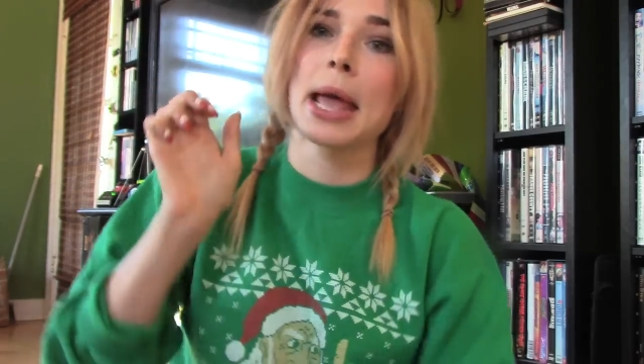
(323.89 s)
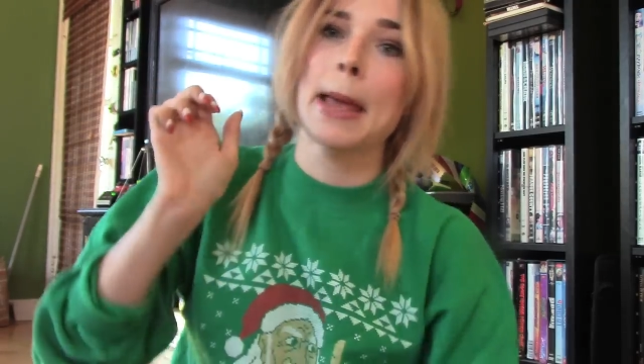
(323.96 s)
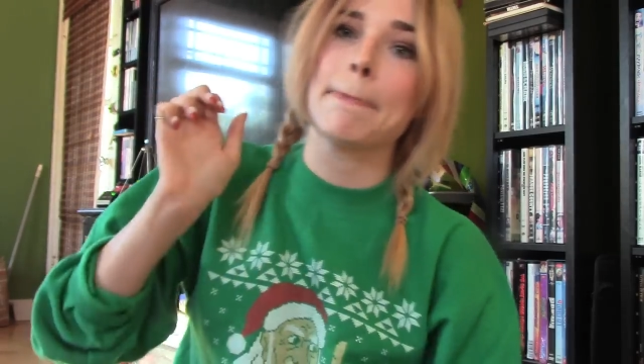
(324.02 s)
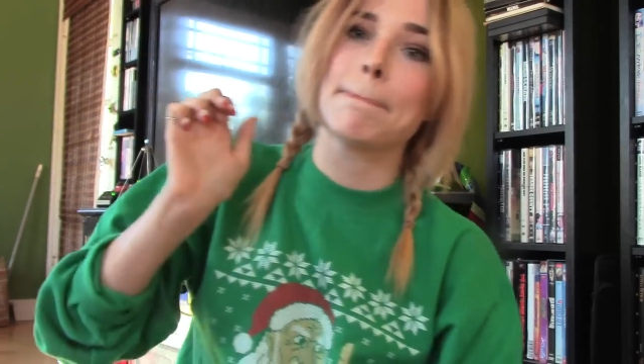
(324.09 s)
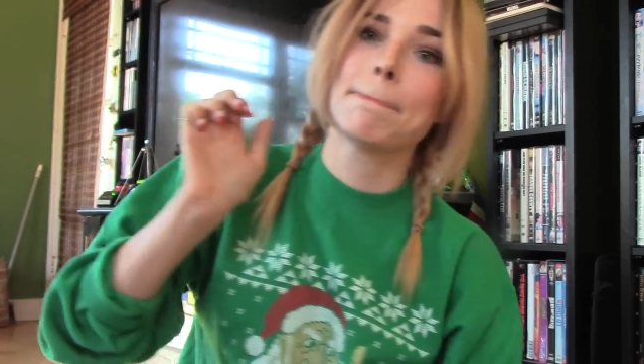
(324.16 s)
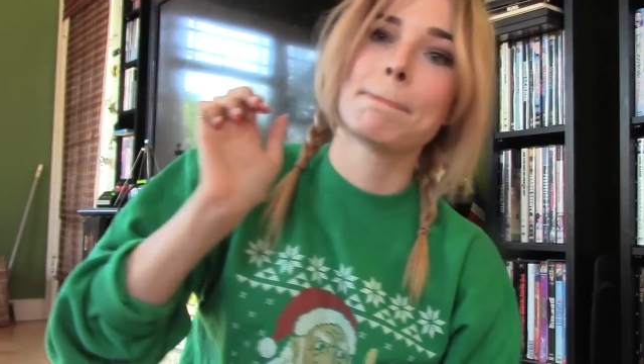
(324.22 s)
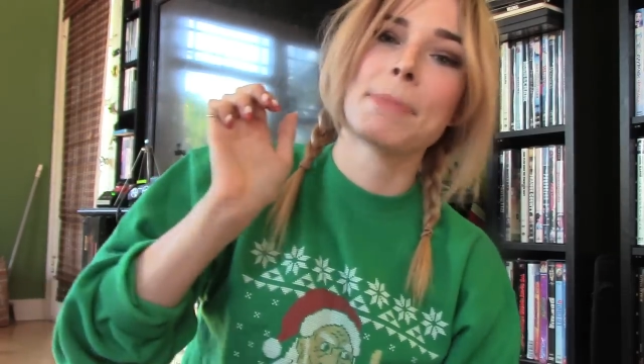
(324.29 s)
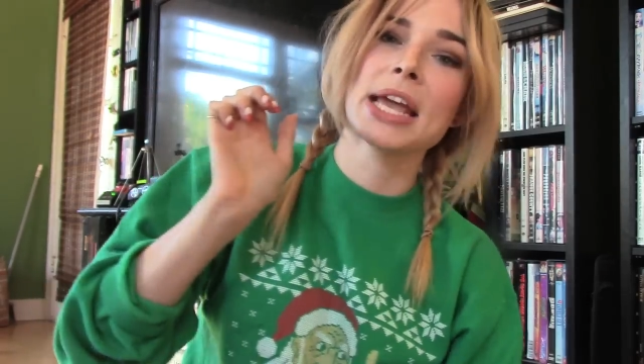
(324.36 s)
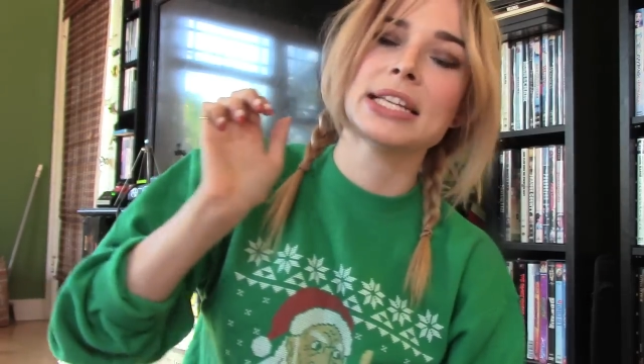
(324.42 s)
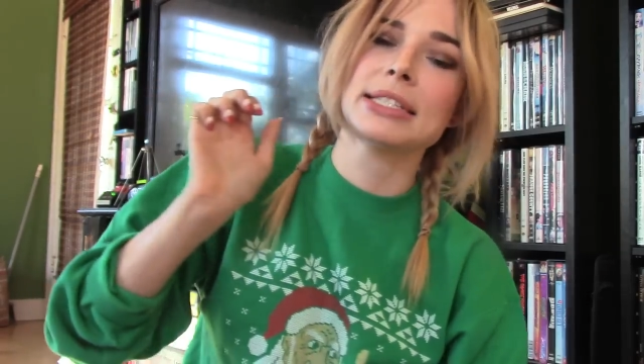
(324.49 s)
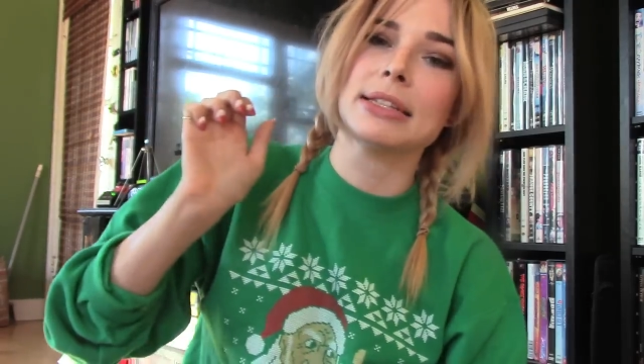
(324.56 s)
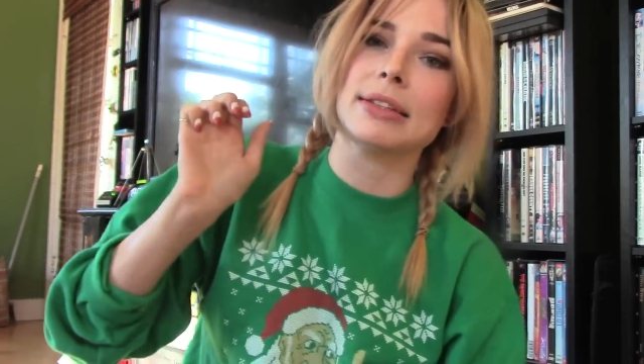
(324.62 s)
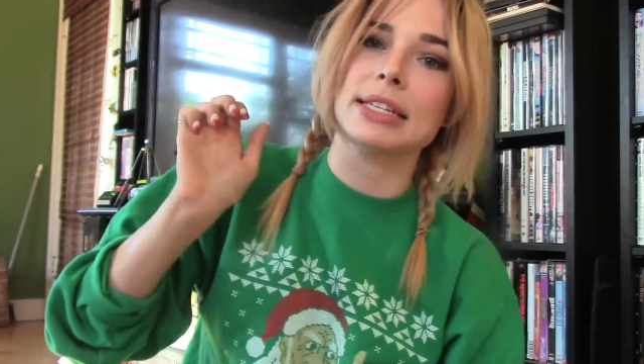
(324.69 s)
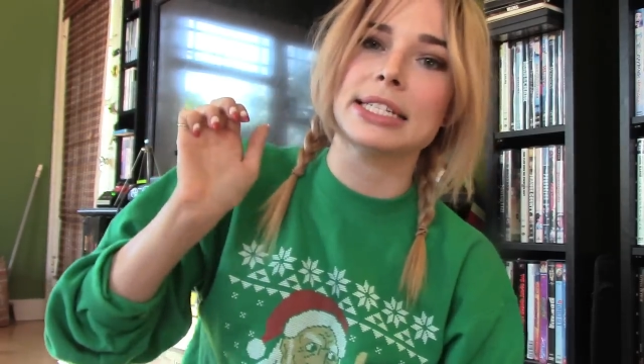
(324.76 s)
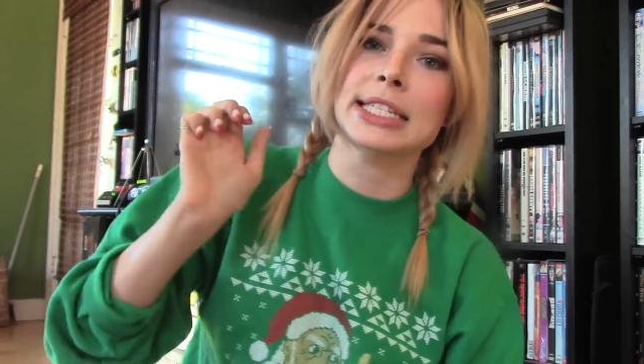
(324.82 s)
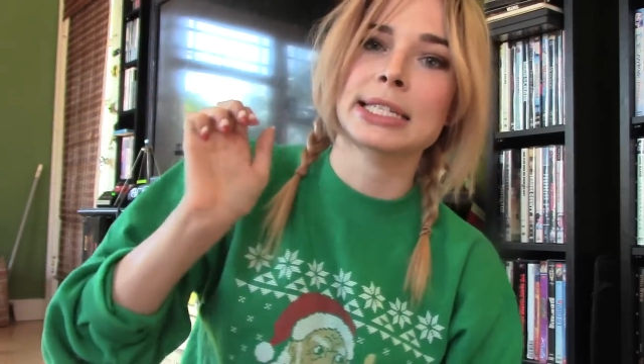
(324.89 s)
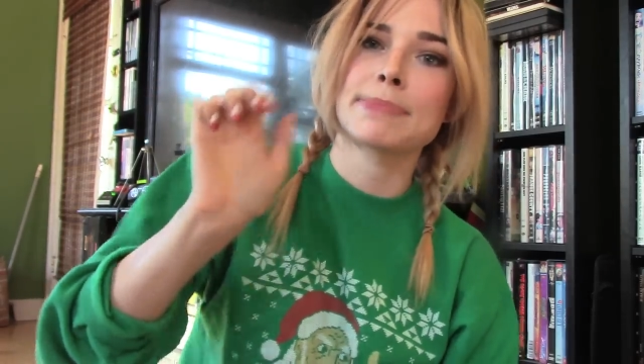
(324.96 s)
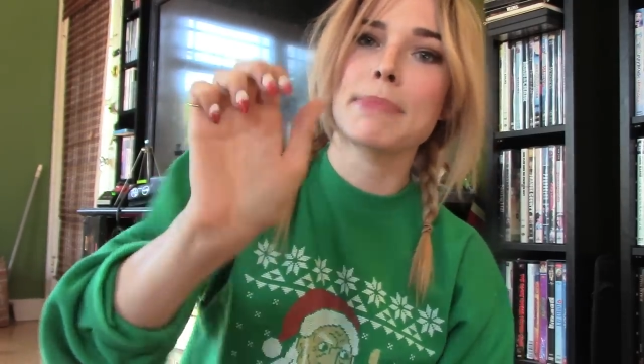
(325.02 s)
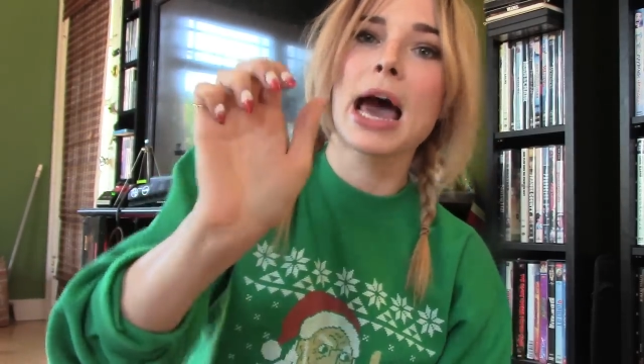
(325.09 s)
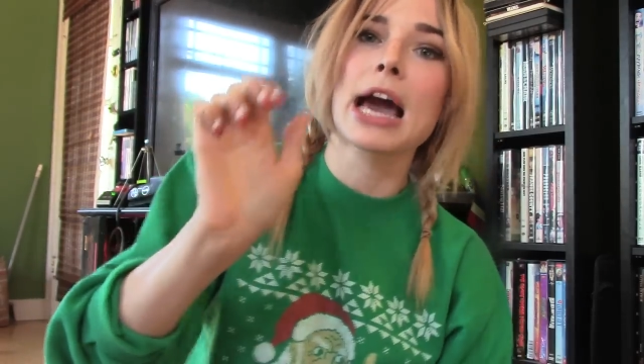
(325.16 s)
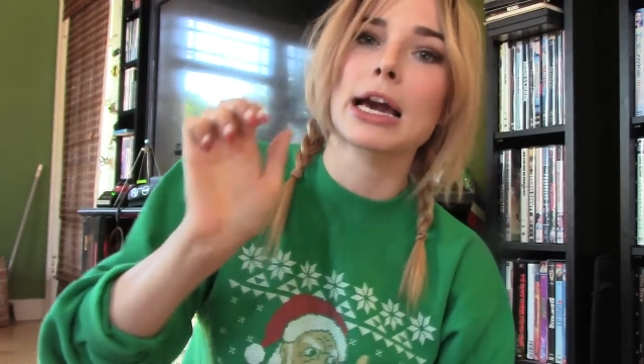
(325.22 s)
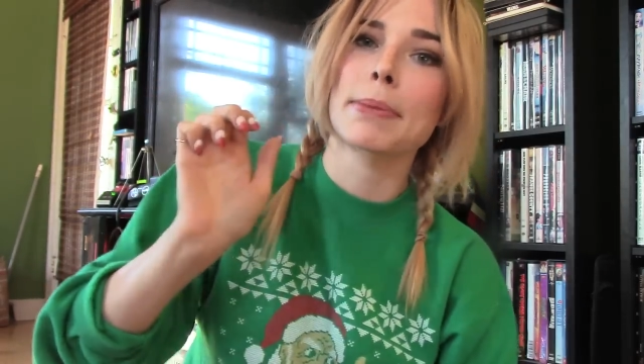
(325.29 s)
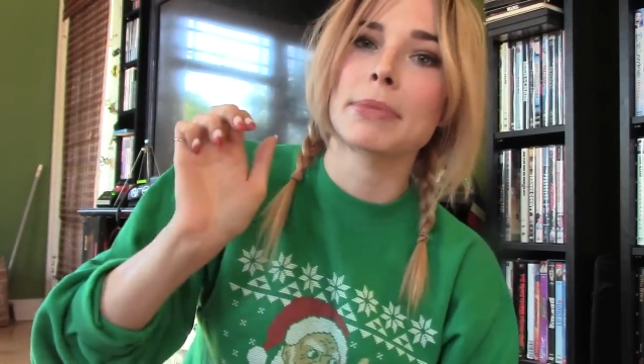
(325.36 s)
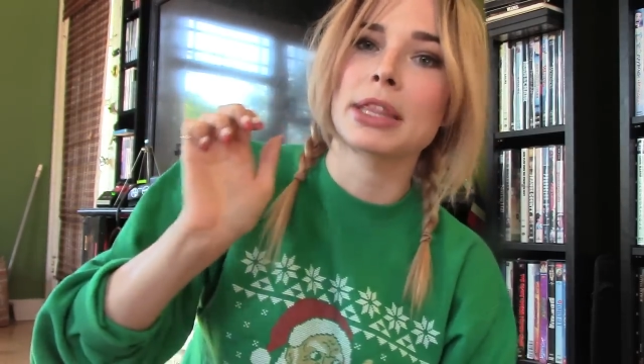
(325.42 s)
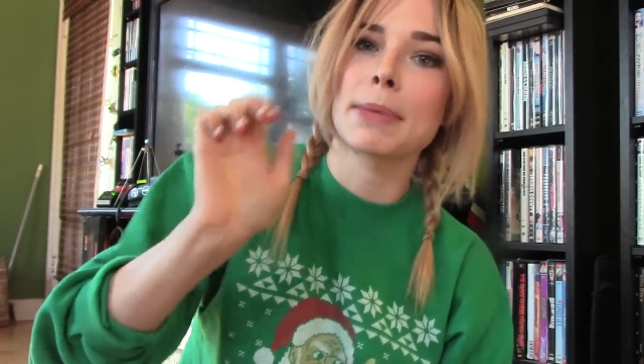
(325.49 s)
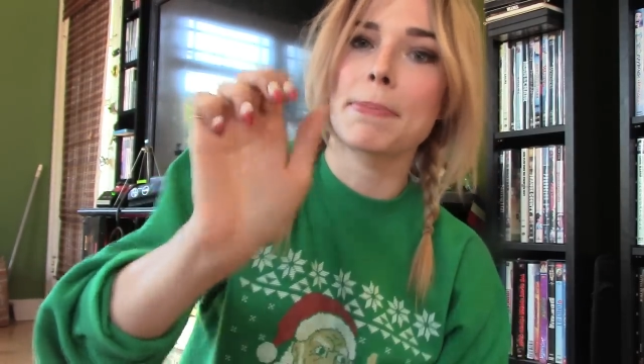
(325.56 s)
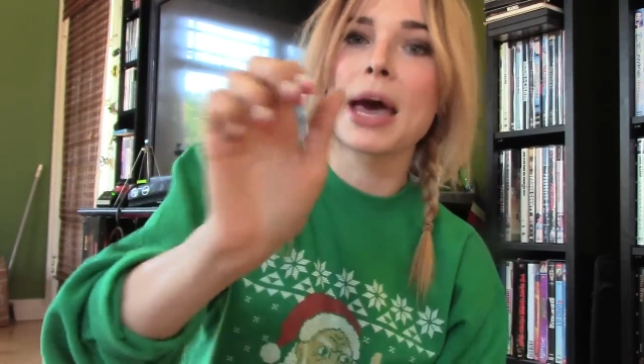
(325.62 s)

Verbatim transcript: and basically smack them in the